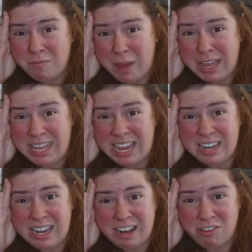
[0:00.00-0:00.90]
by the end
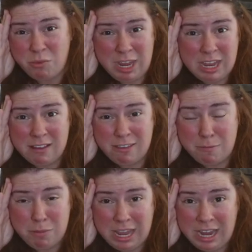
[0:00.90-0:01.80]
of next week is the
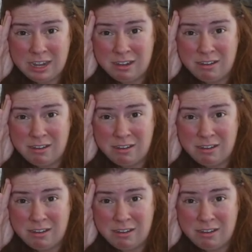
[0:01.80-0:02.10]
plan.